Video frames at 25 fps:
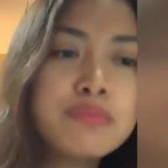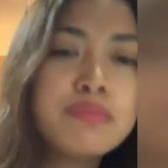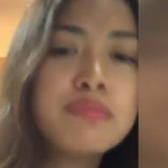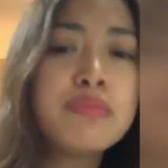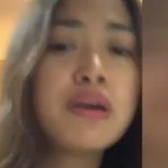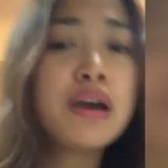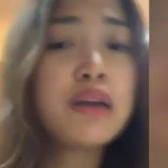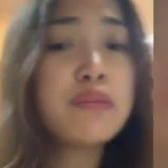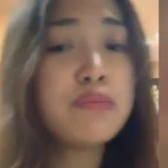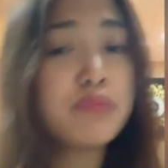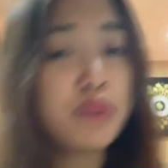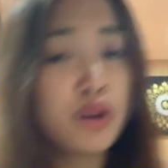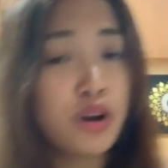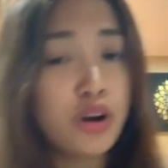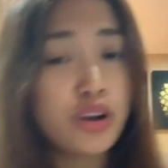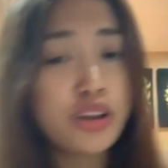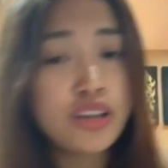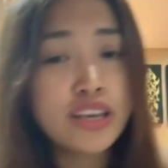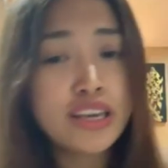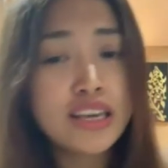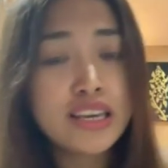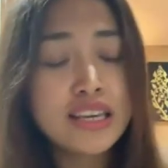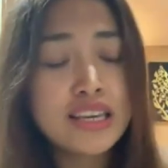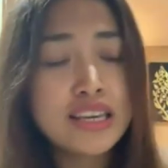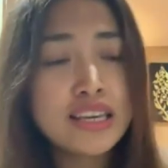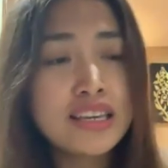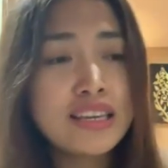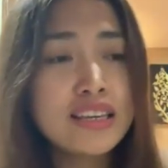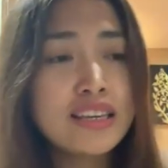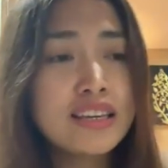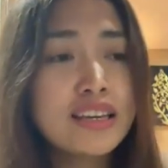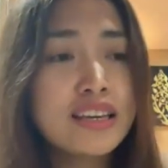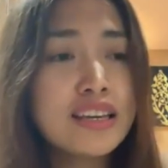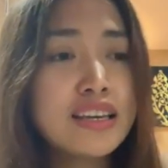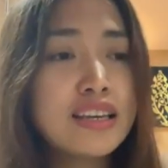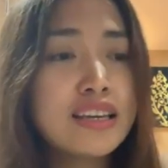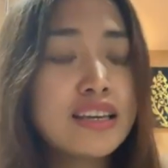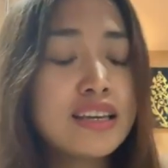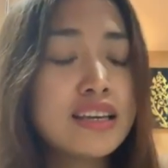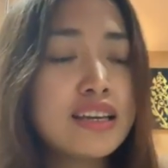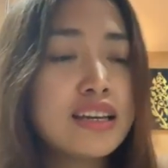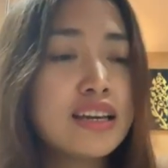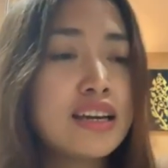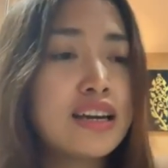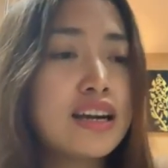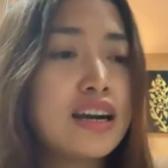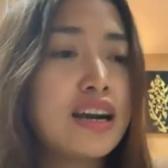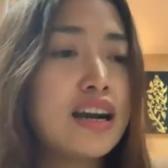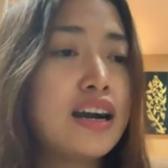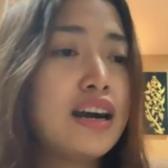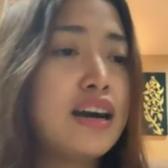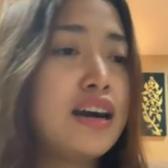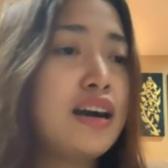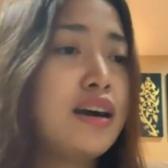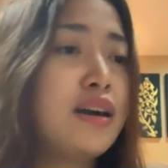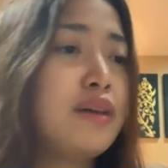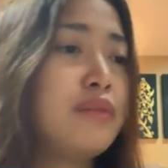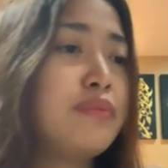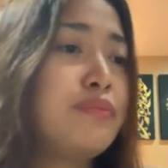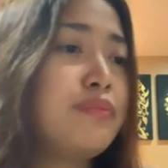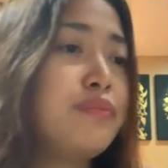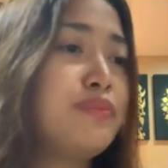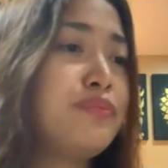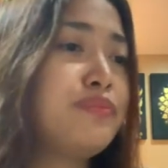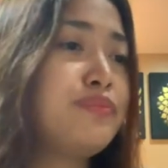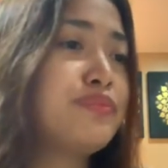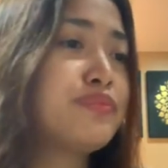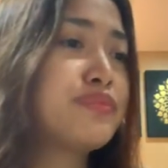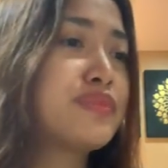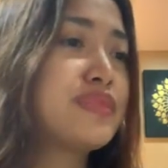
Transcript: my body, Um,